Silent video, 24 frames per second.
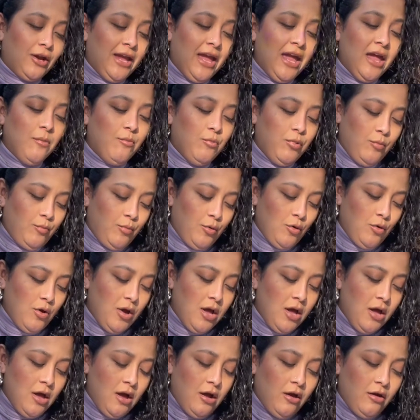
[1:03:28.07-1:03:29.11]
capable
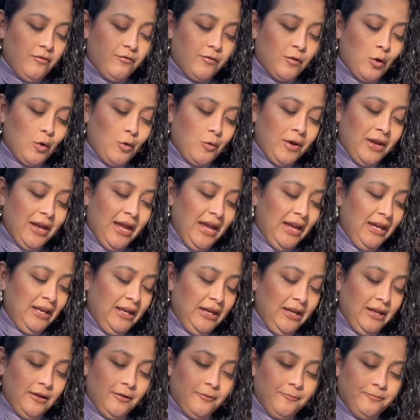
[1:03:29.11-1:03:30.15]
of
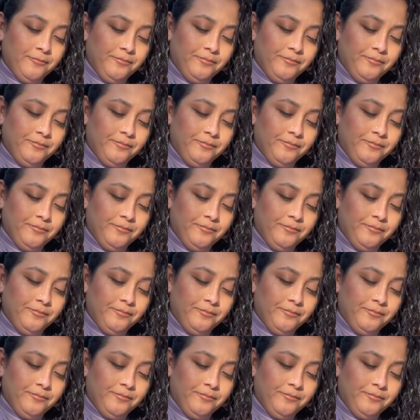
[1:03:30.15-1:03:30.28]
creating.